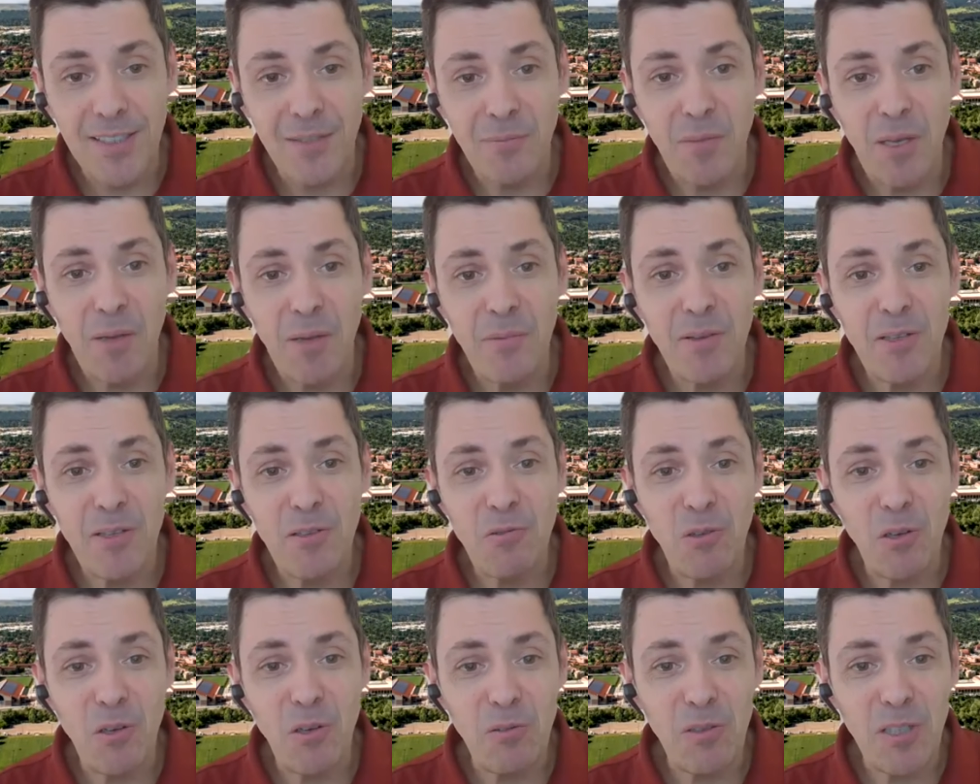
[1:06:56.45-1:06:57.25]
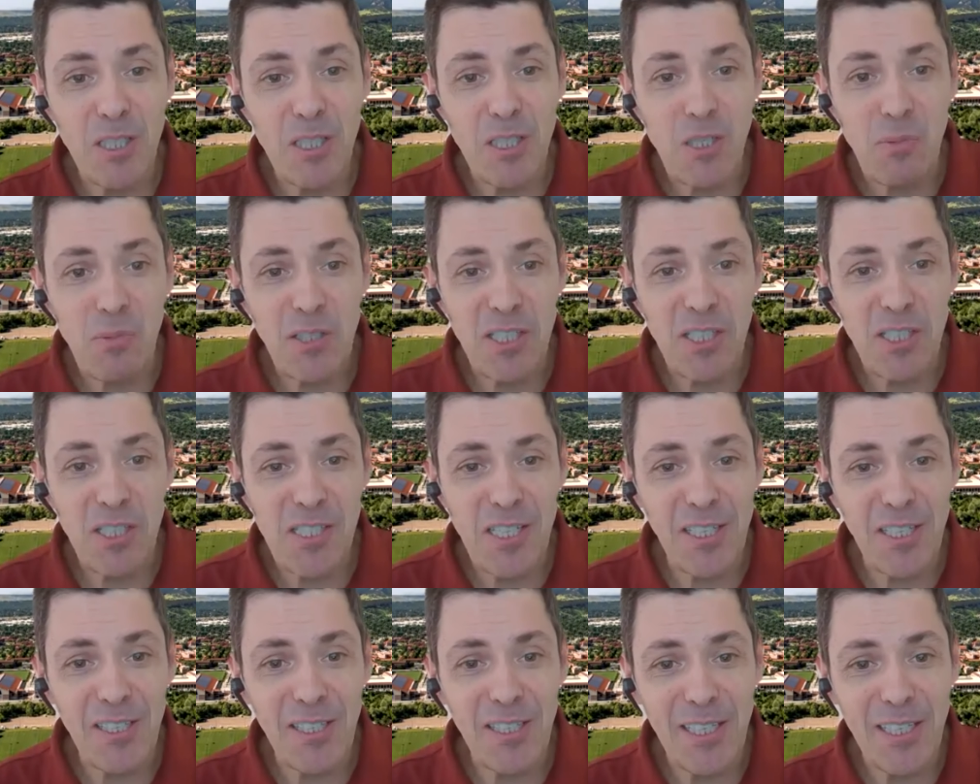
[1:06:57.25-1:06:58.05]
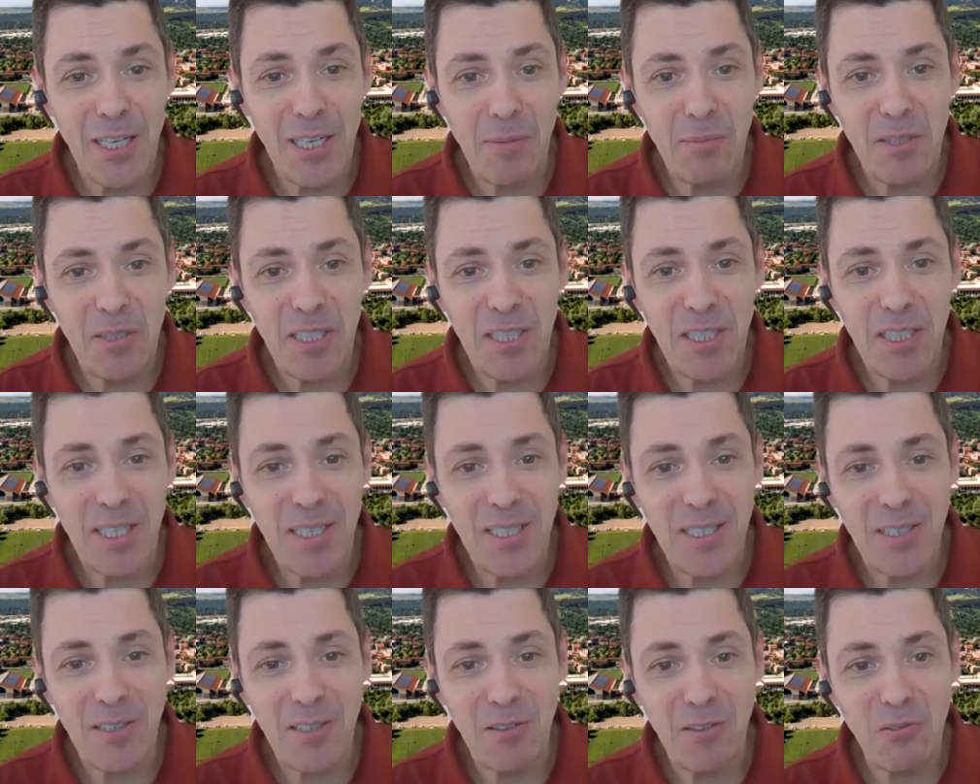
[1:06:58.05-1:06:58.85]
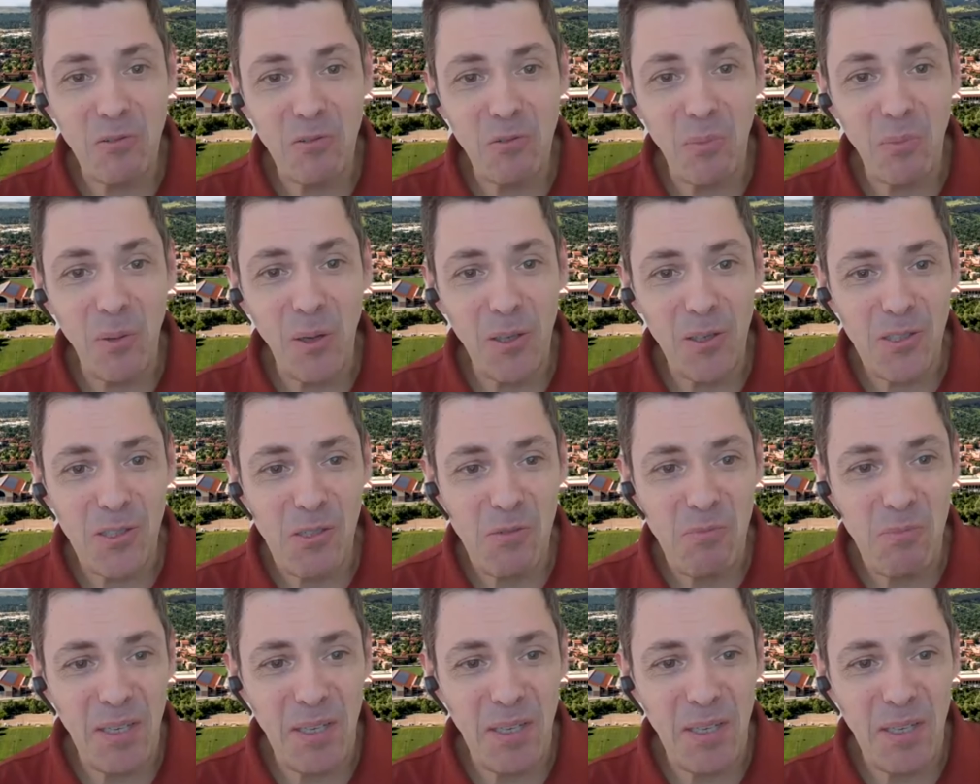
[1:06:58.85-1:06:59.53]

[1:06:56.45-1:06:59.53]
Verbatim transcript: And maybe your own experience cleaning up the air on your box